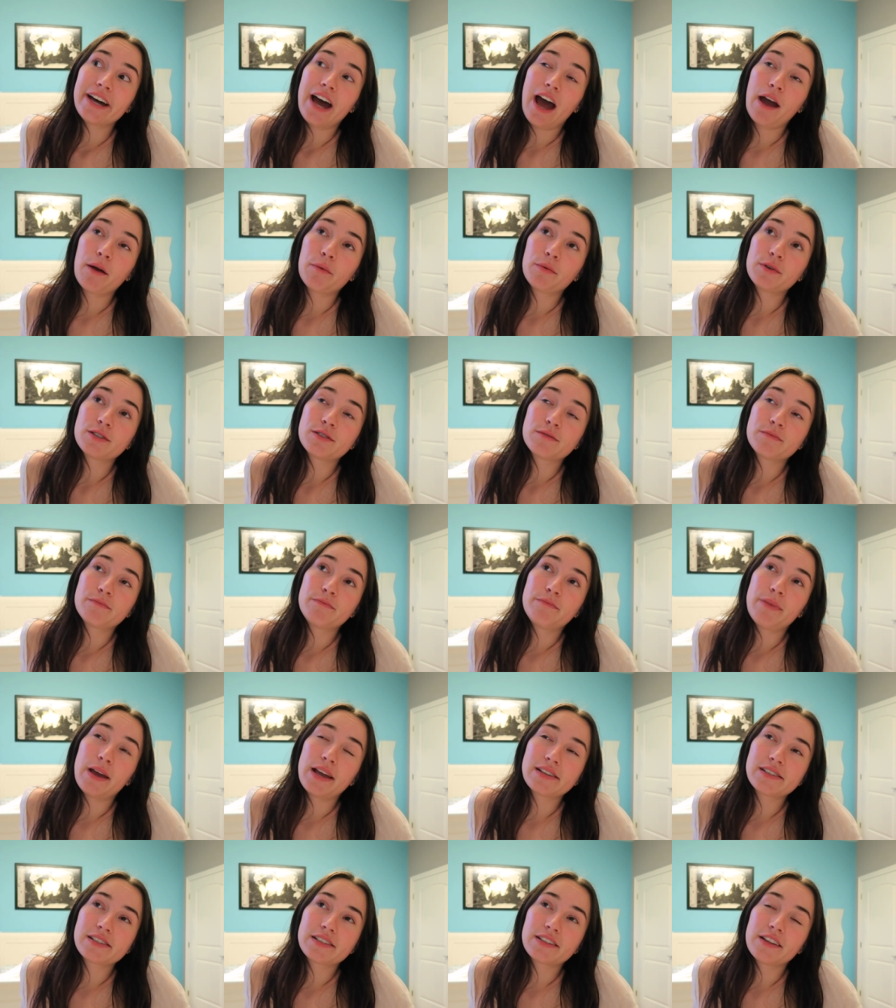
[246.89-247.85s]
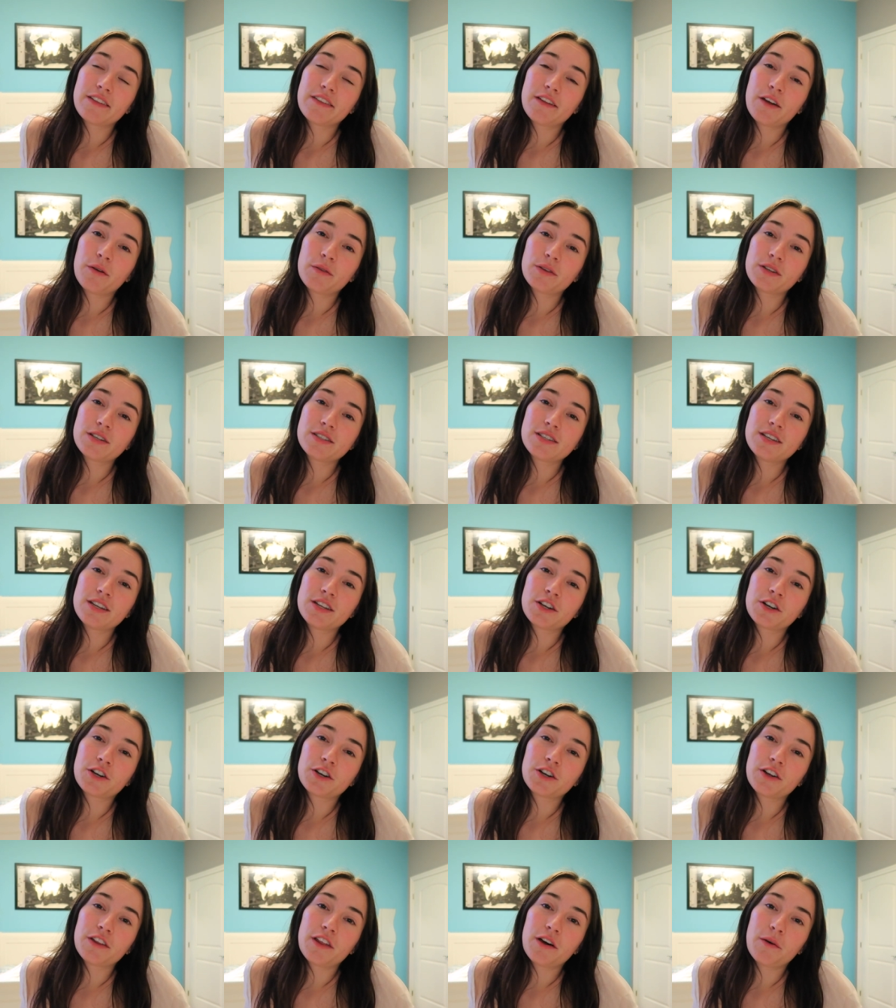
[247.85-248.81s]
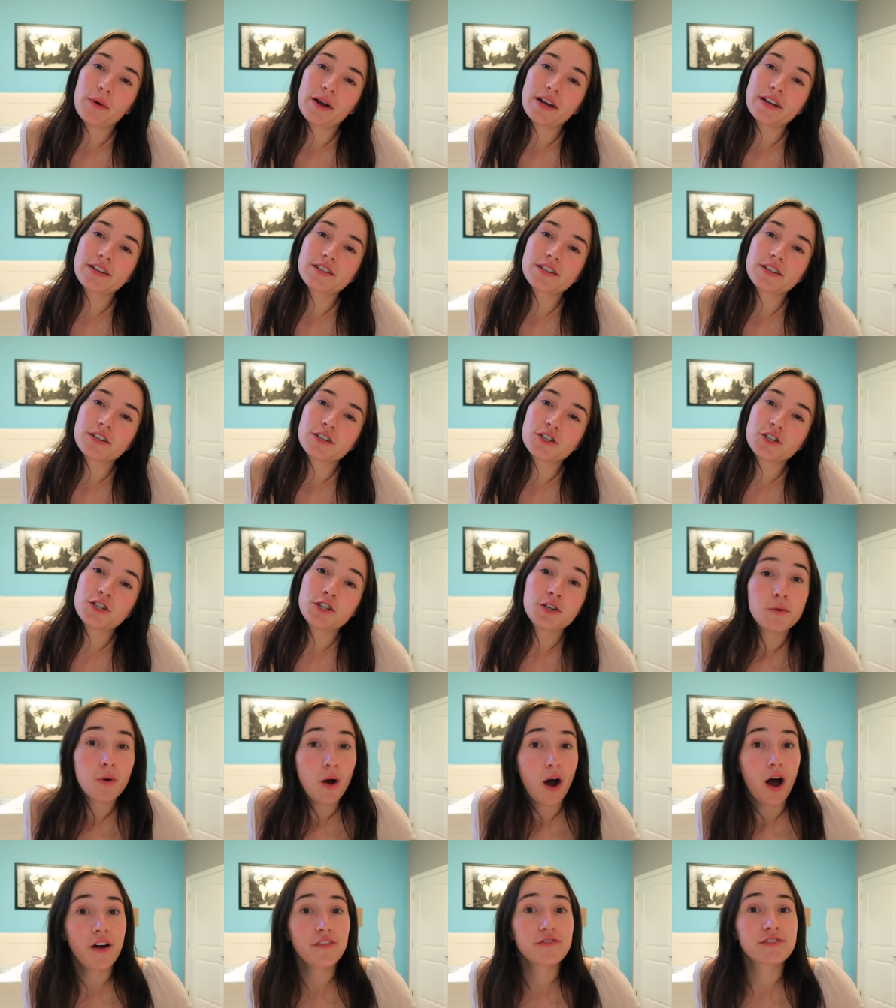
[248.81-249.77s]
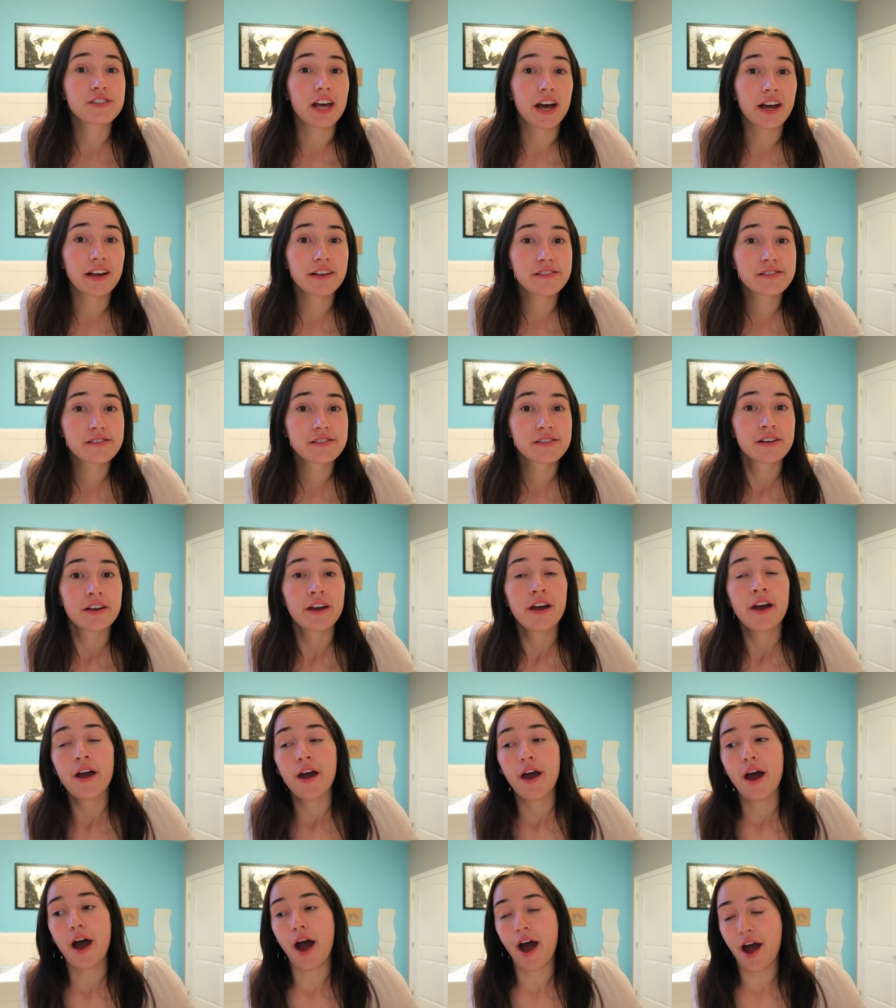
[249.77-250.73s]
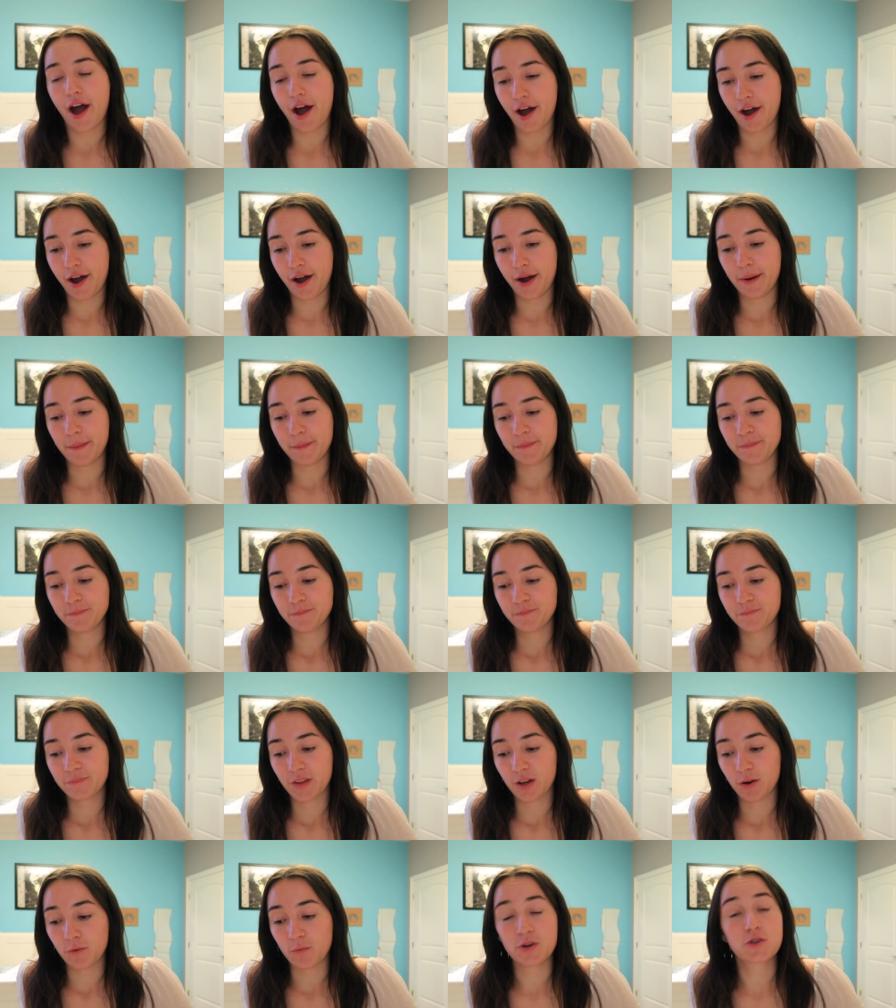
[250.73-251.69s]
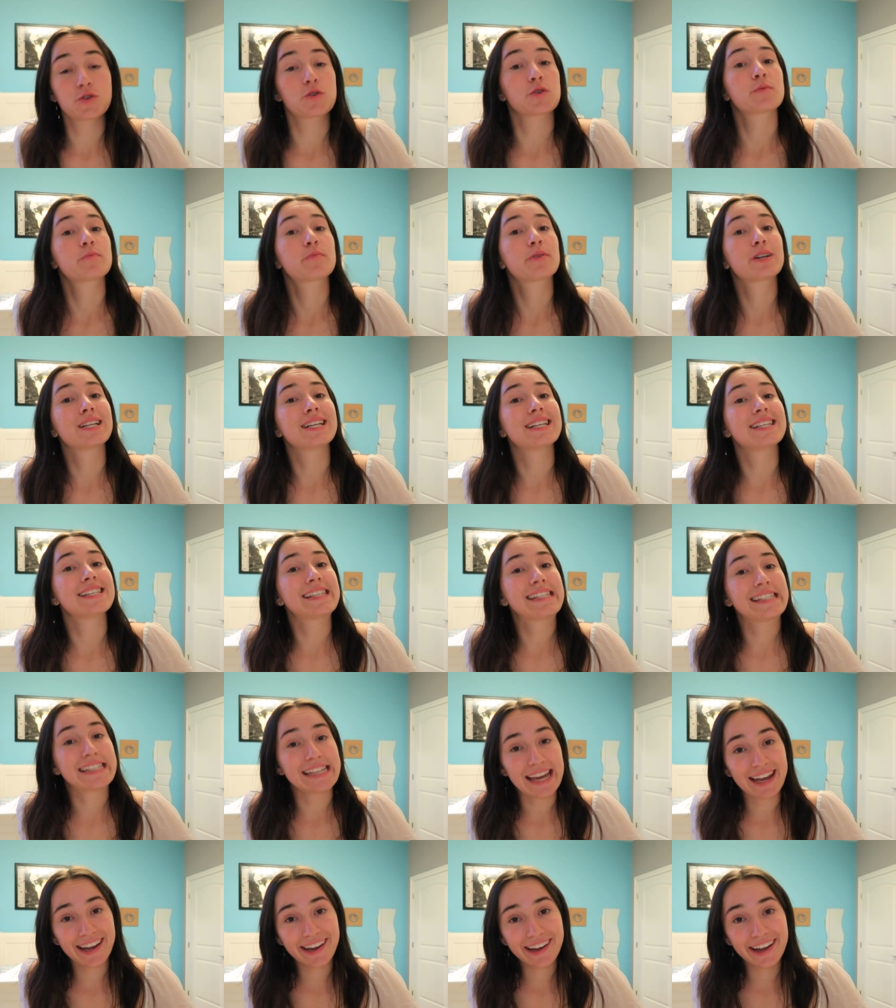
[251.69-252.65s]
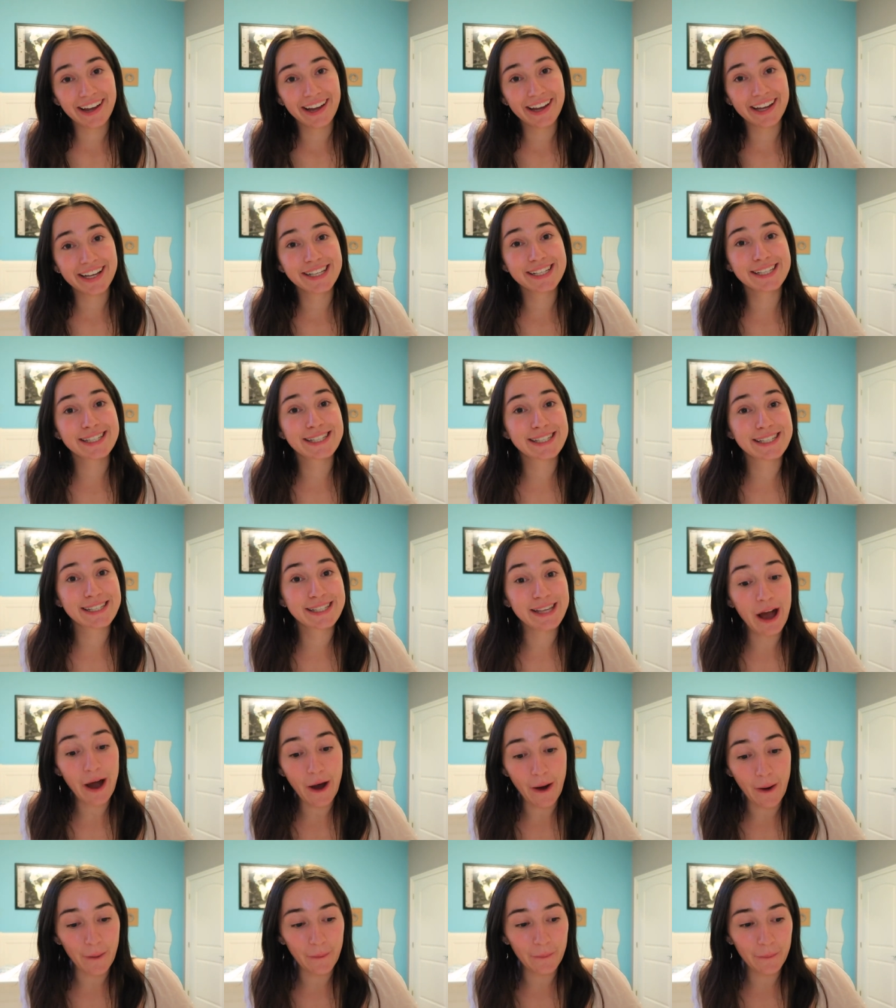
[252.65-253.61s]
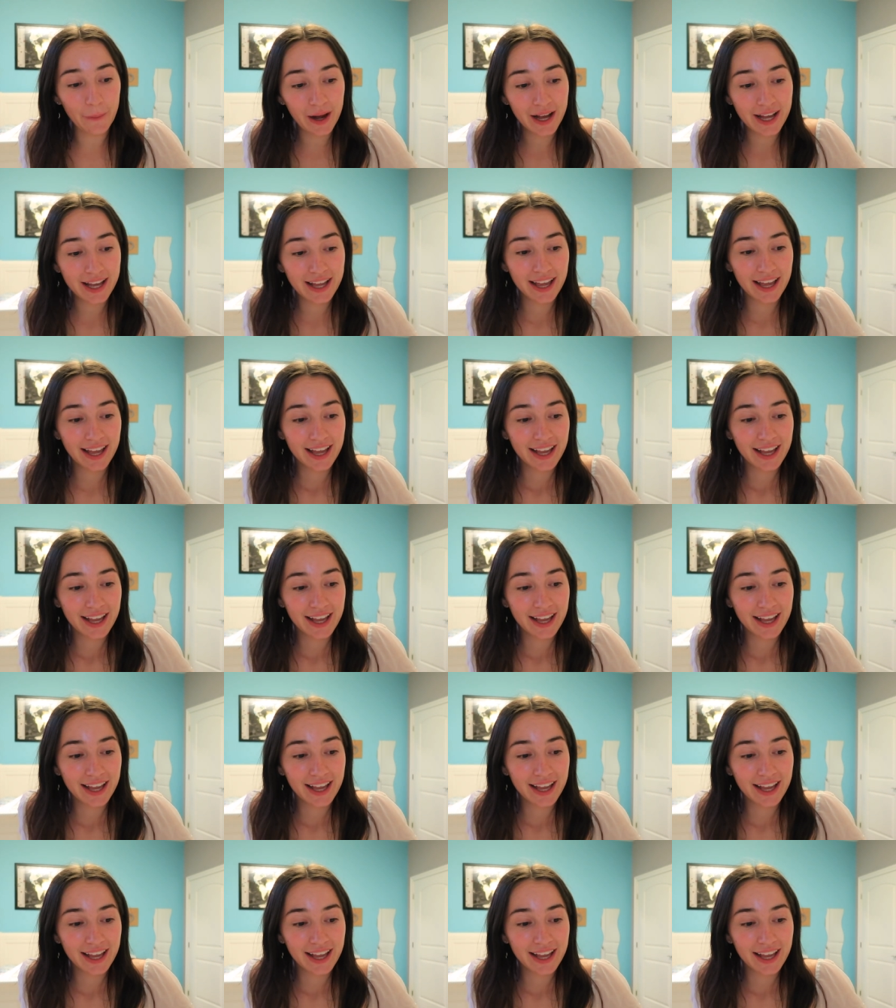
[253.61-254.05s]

I was basically the only senior girl that went to two OFSAAs, um, which was pretty sick. So